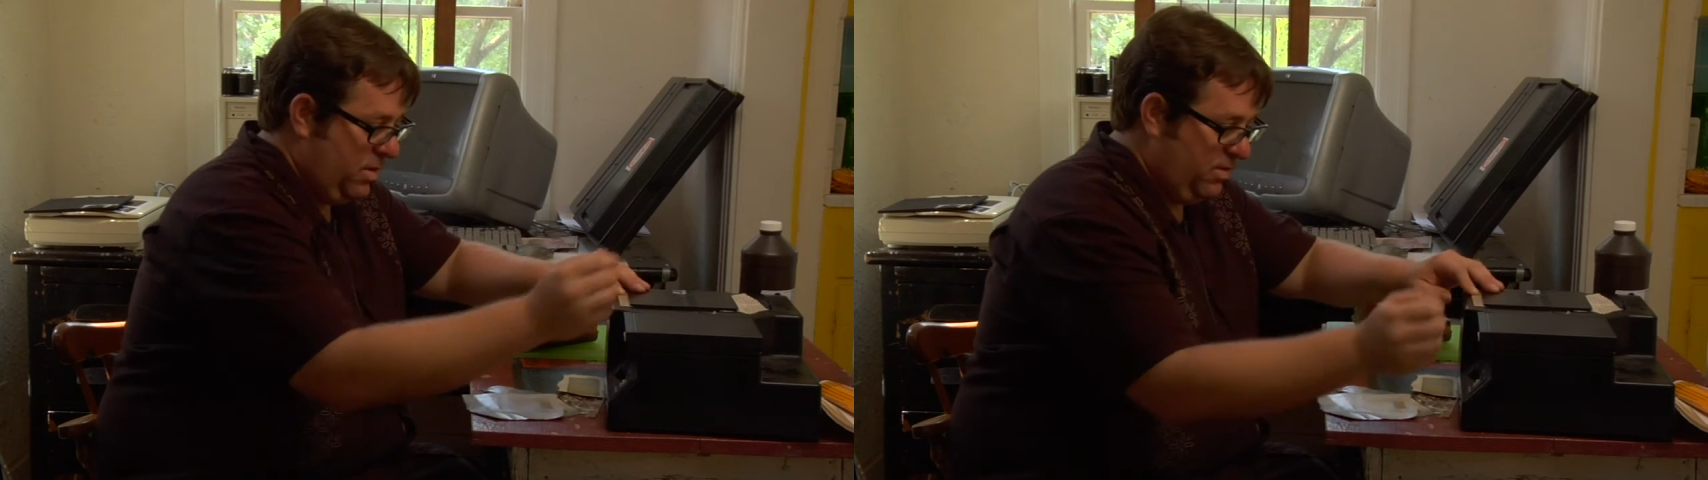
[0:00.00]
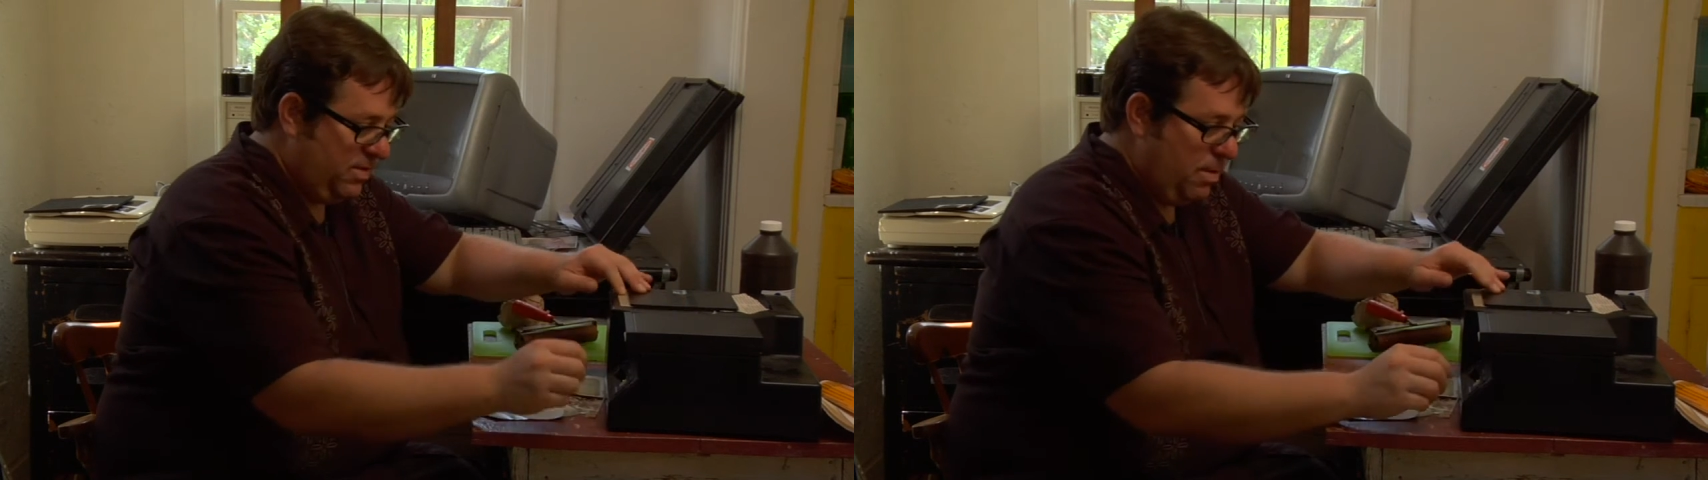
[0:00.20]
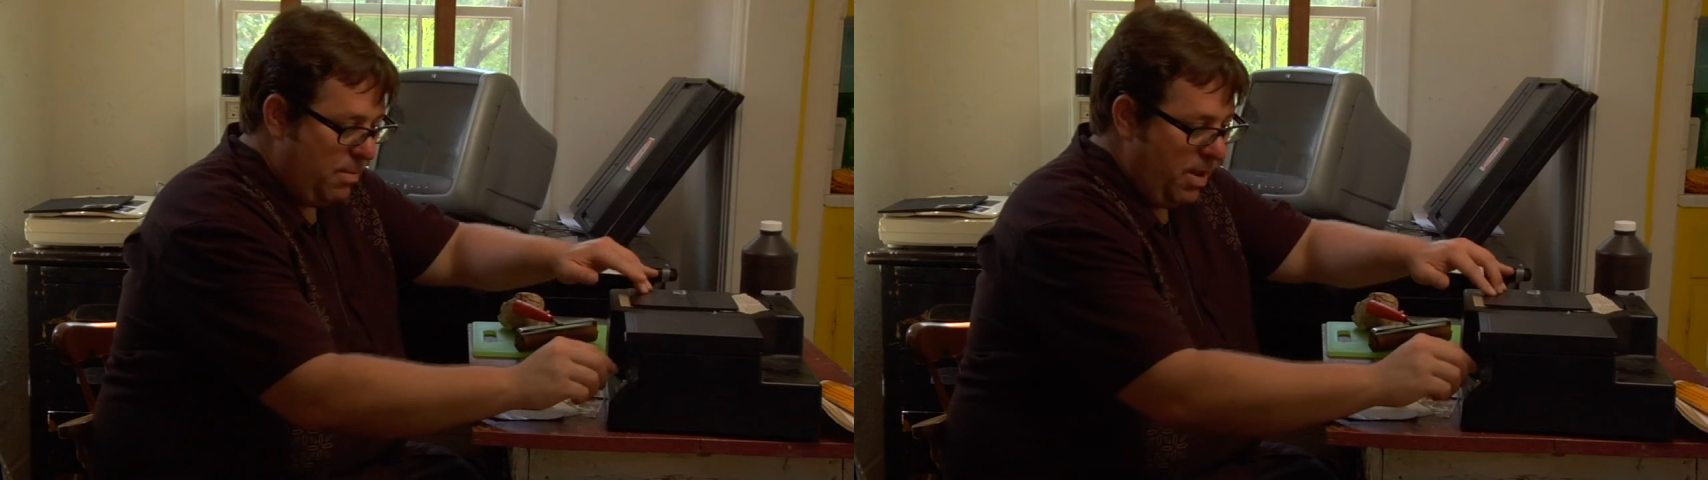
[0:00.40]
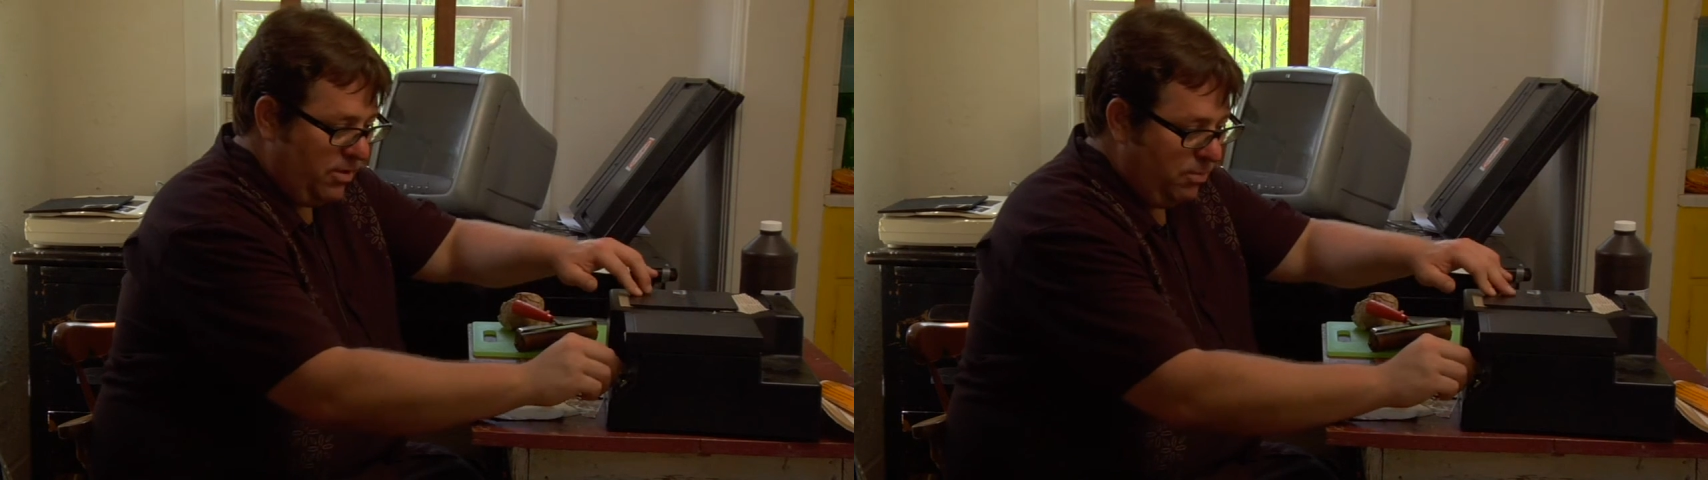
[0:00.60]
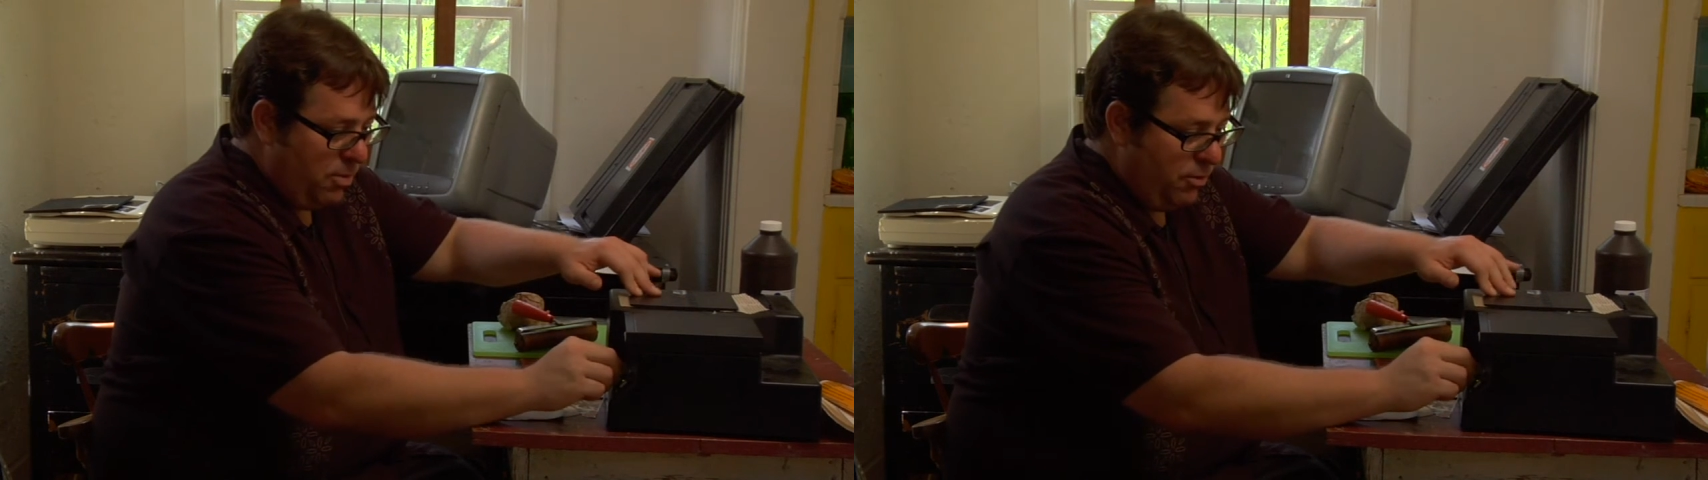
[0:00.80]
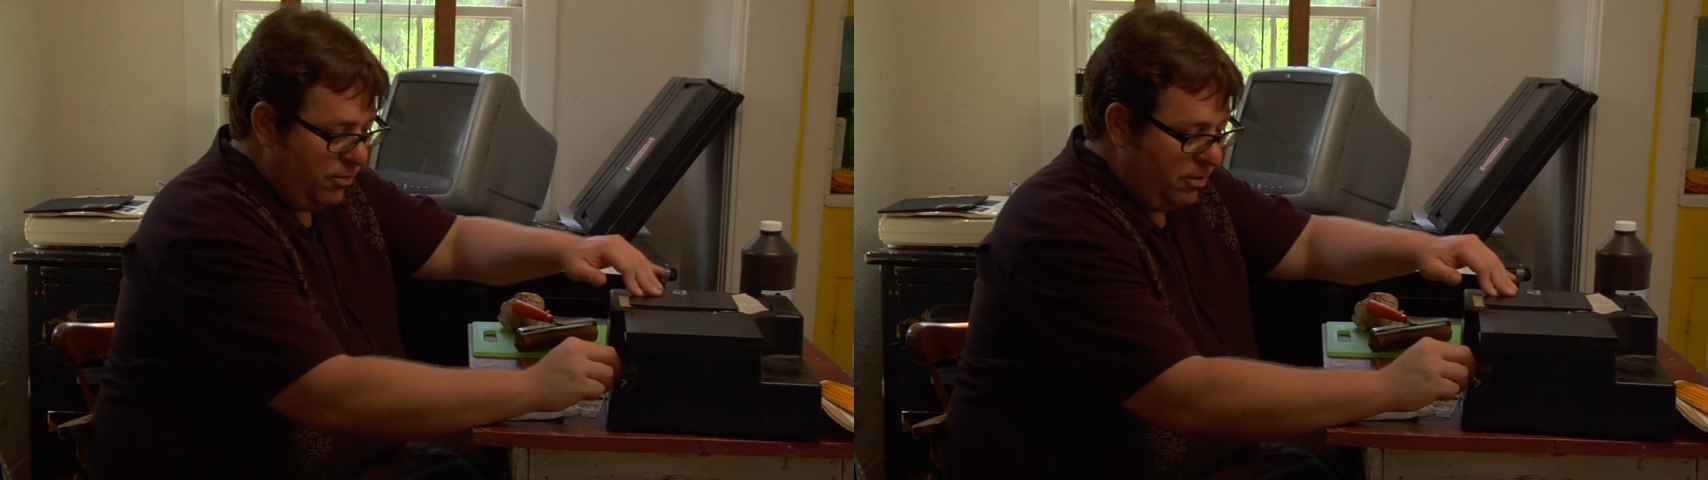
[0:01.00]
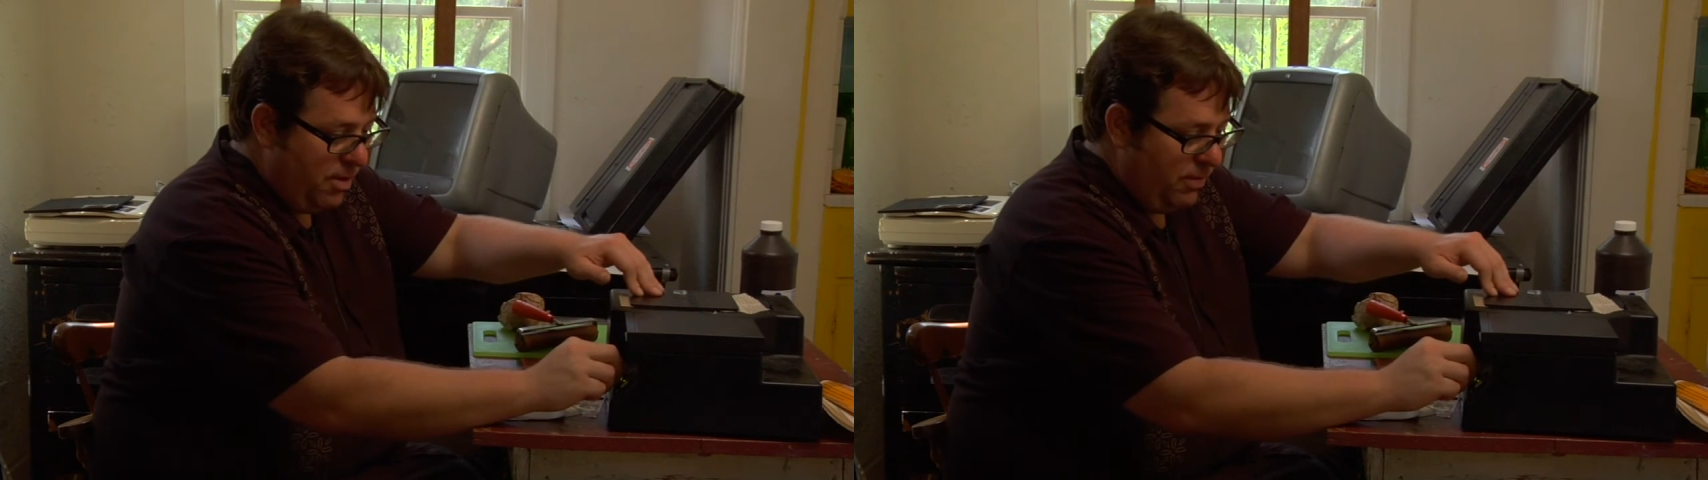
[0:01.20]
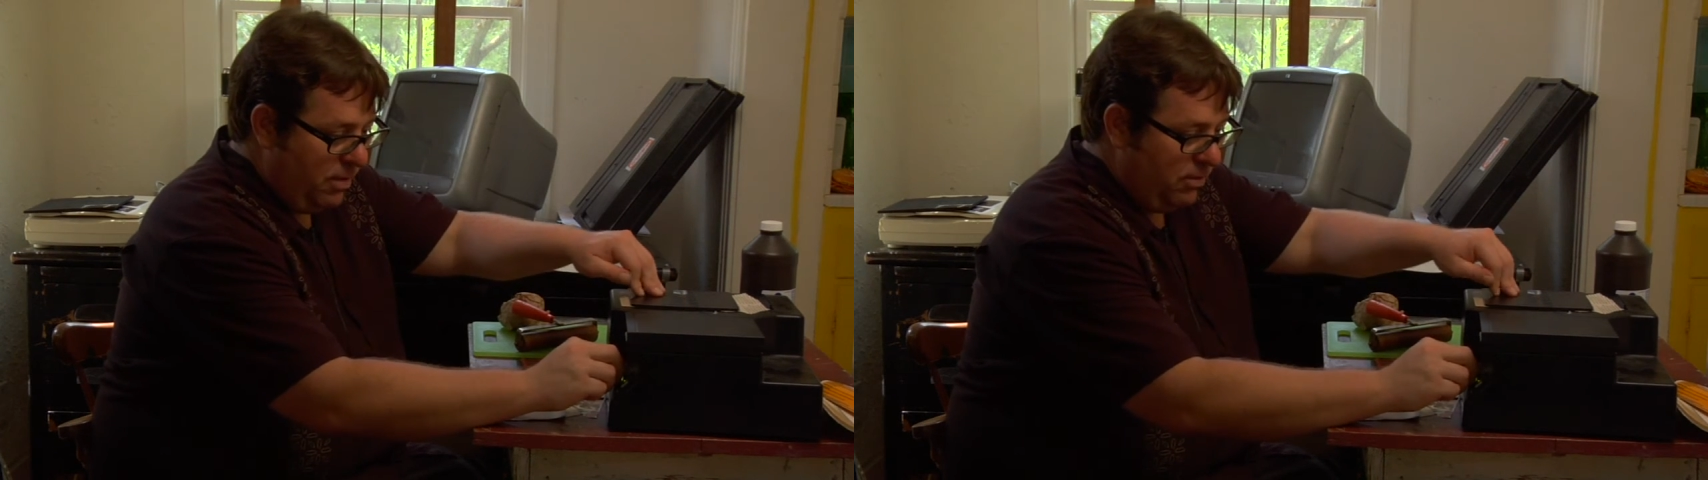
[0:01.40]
set my exposure level at